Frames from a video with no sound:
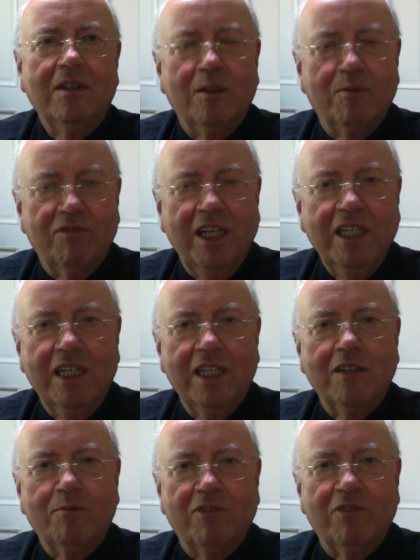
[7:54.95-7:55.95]
the
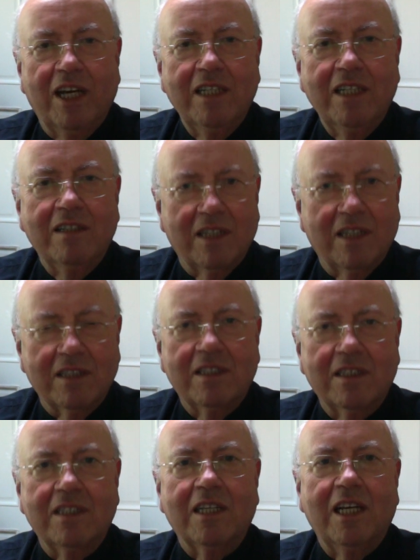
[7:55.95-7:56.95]
breaking of bread, that's
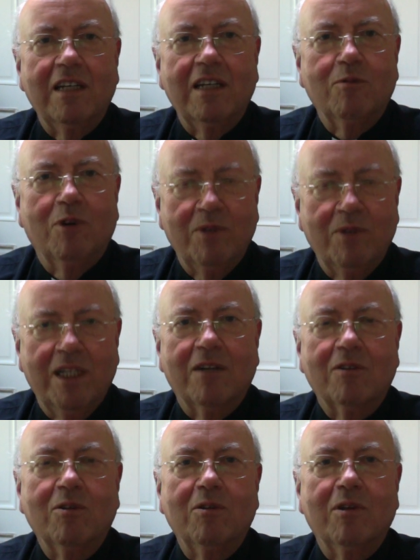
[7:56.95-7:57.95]
to say what we now
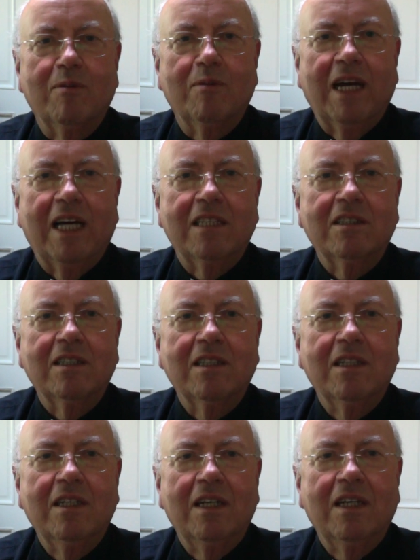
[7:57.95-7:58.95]
call the Mass,
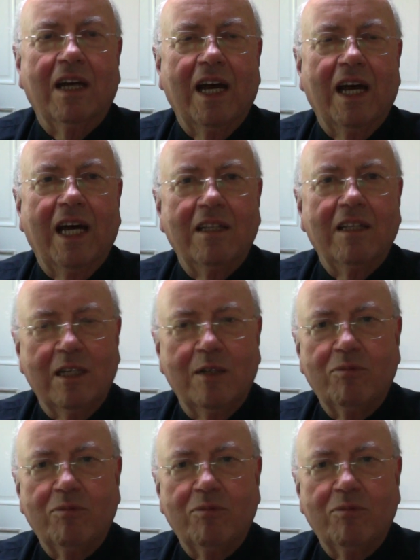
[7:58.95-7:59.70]
and their